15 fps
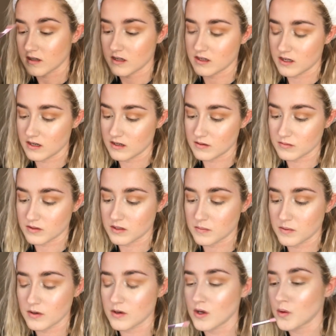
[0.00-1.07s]
And then I'm gonna
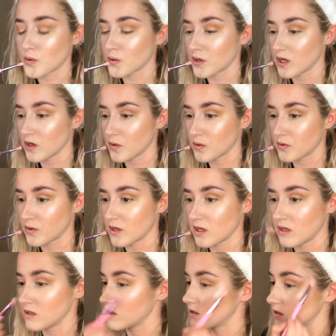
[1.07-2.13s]
put
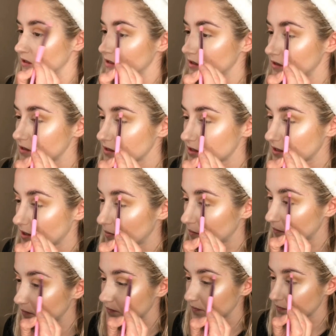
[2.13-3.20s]

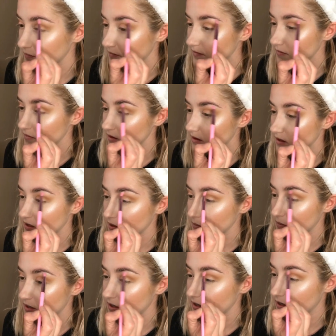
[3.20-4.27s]
some
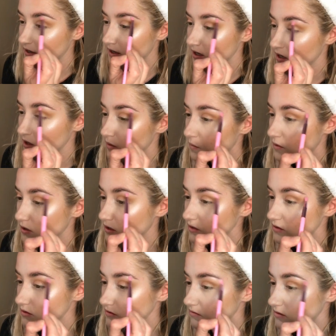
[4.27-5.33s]
up here. We're
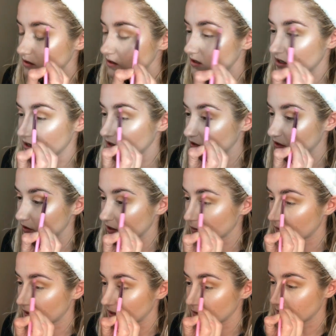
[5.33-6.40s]
not gonna talk
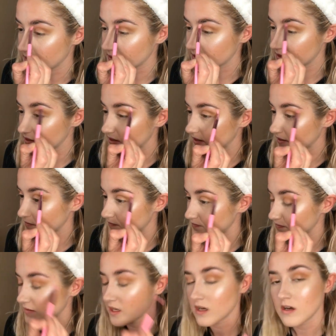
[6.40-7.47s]
about eyebrows today.
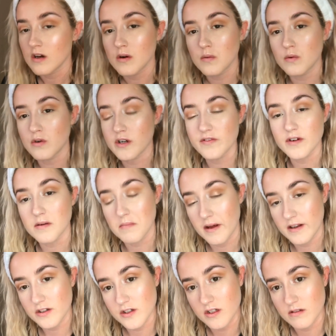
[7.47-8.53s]
We're not even gonna
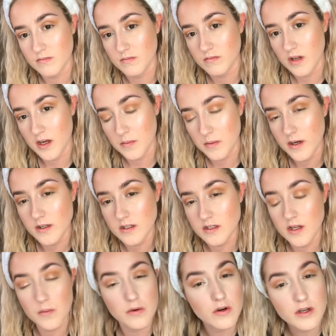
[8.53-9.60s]
mention eyebrows
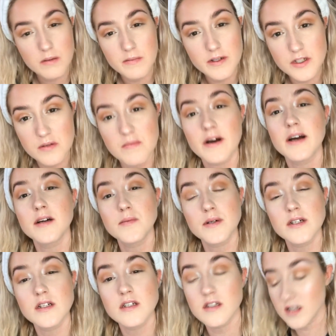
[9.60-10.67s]
today. We're not gonna mention my
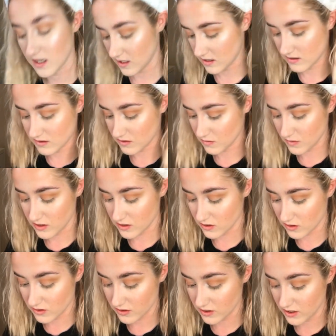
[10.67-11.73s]
eyebrows today, and we are
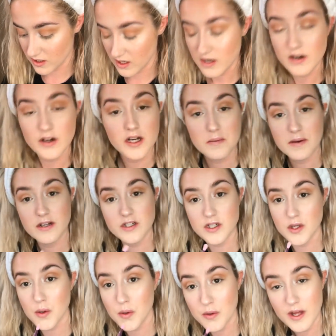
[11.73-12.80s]
not gonna
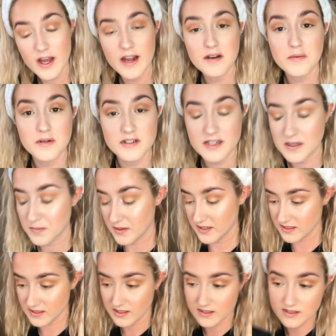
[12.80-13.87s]
mention anyone's
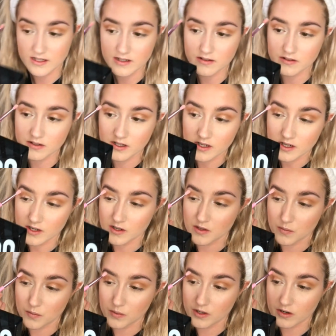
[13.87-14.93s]
eyebrows until
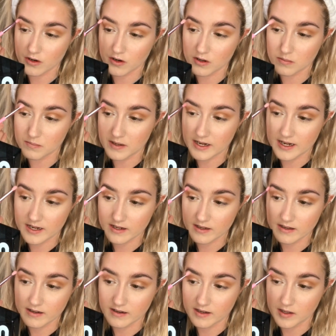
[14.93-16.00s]
we are all back
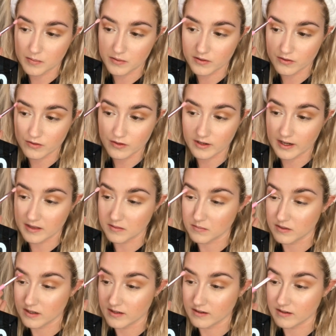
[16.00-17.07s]
and able to get them
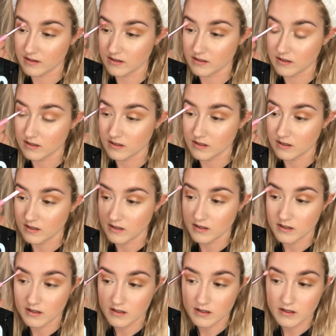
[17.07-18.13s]
done,
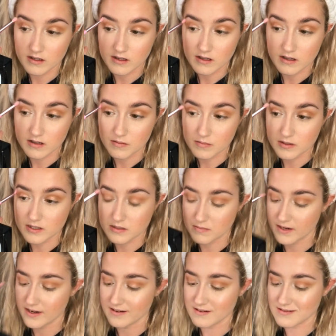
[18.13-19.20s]
because
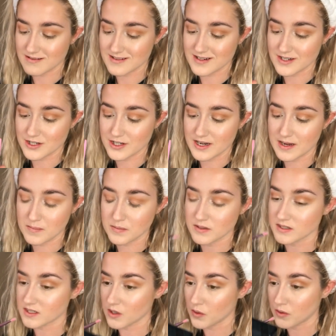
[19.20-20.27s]
mine are
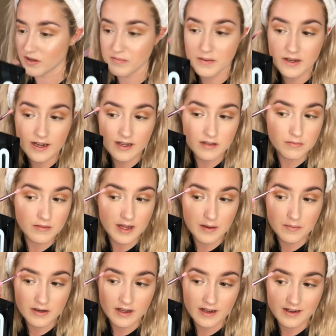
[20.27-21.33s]
shambles. I've been getting them
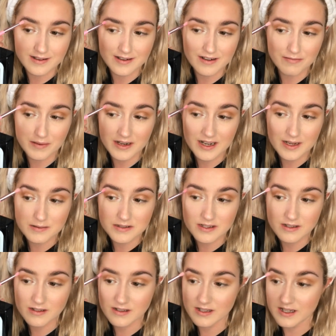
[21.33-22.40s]
laminated and I've been
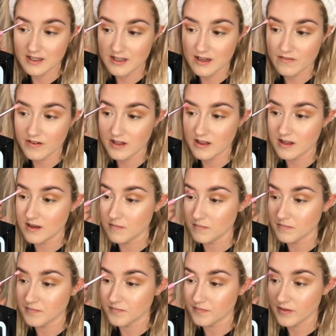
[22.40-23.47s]
absolutely loving them.
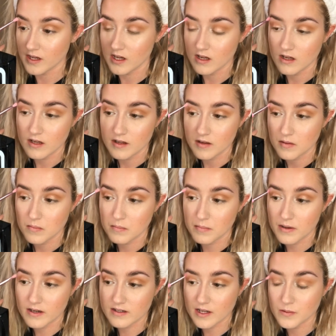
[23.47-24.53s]

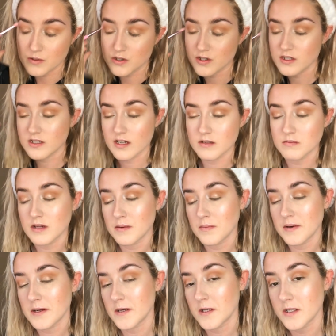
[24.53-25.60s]
But I was due to get them
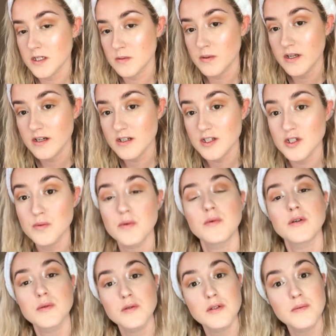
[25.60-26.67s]
laminated this week because we
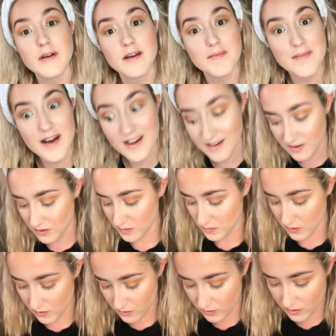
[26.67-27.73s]
were supposed to be getting married
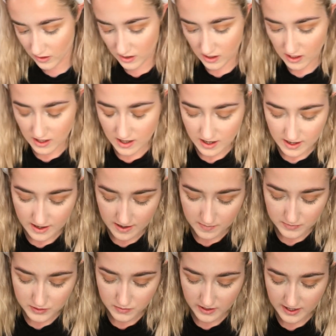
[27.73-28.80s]
tomorrow.
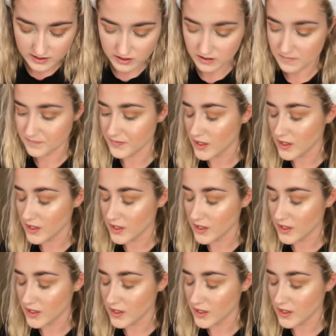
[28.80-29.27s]
So I had